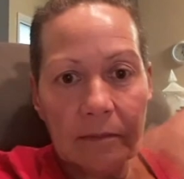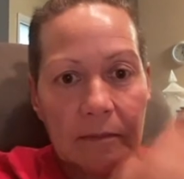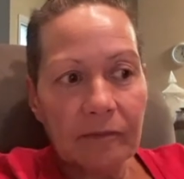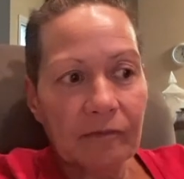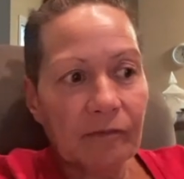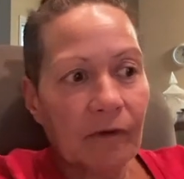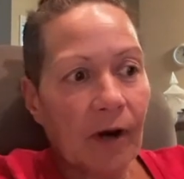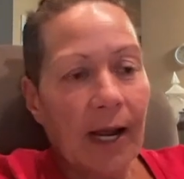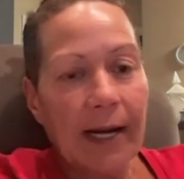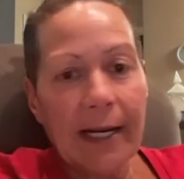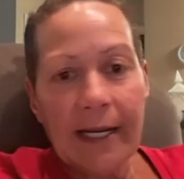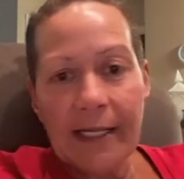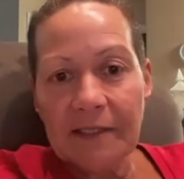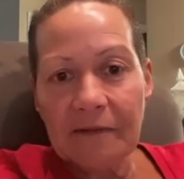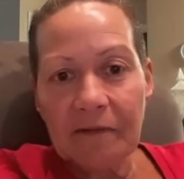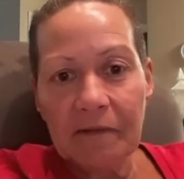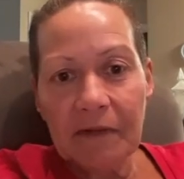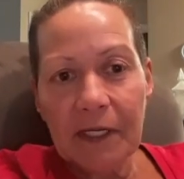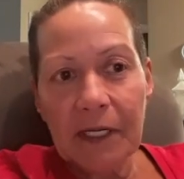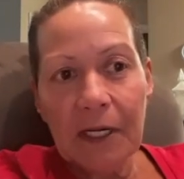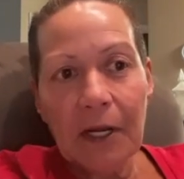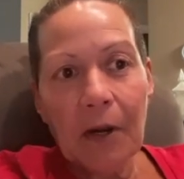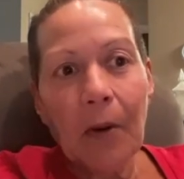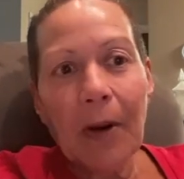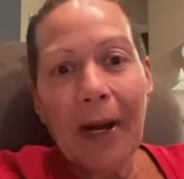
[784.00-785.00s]
Friday's
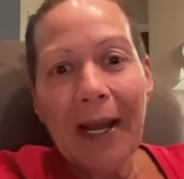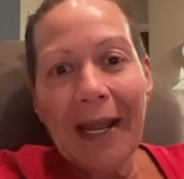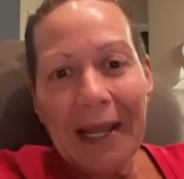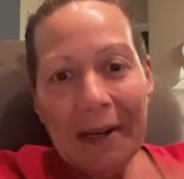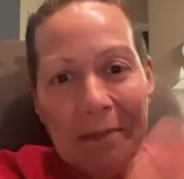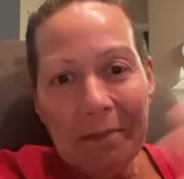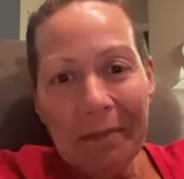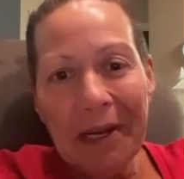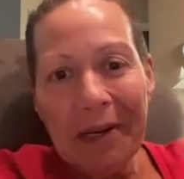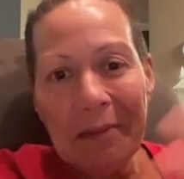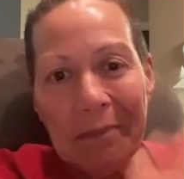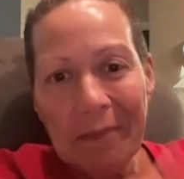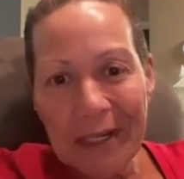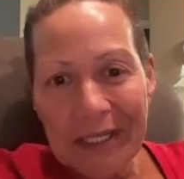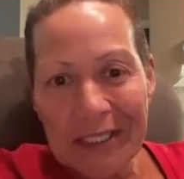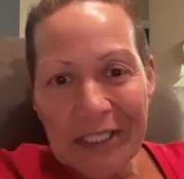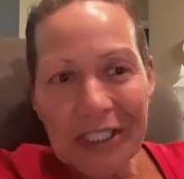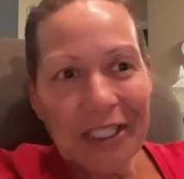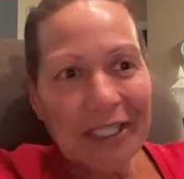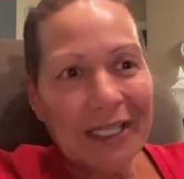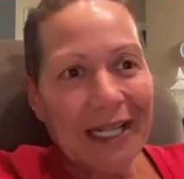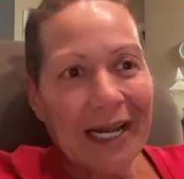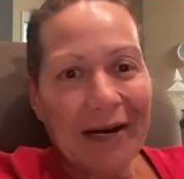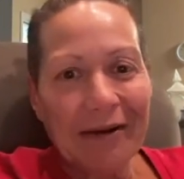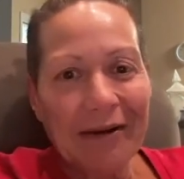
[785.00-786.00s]
video I had made
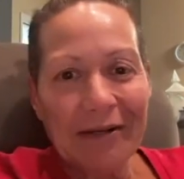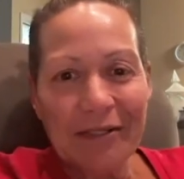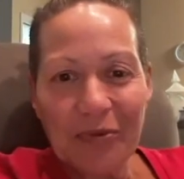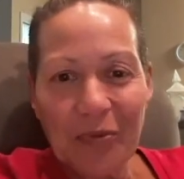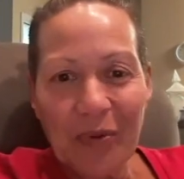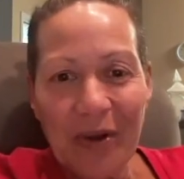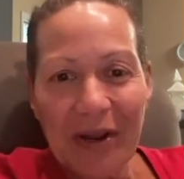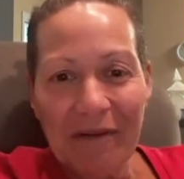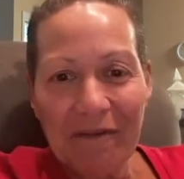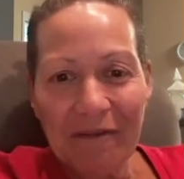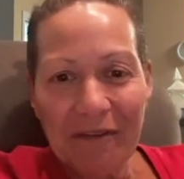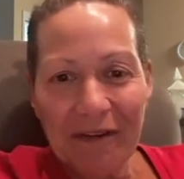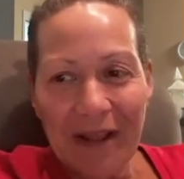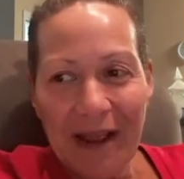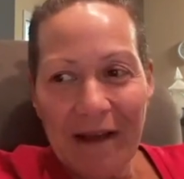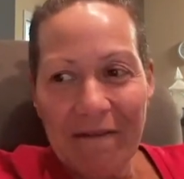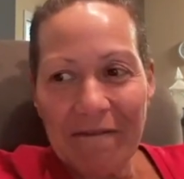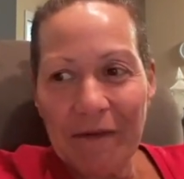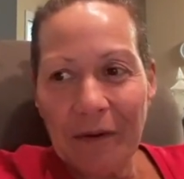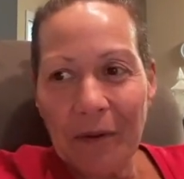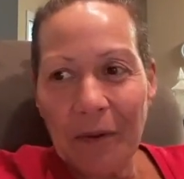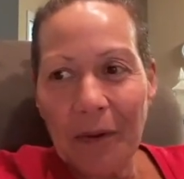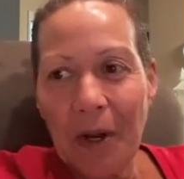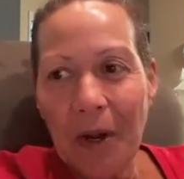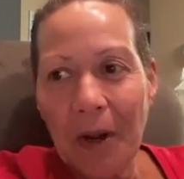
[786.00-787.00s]
mention that I was waiting for that
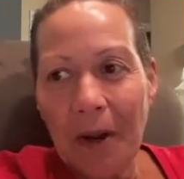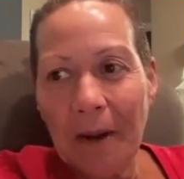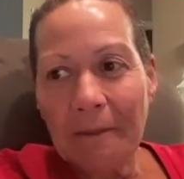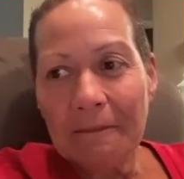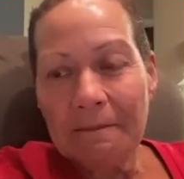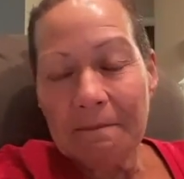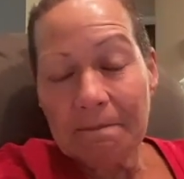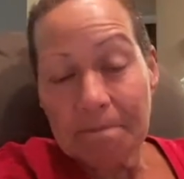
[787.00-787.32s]
phone call.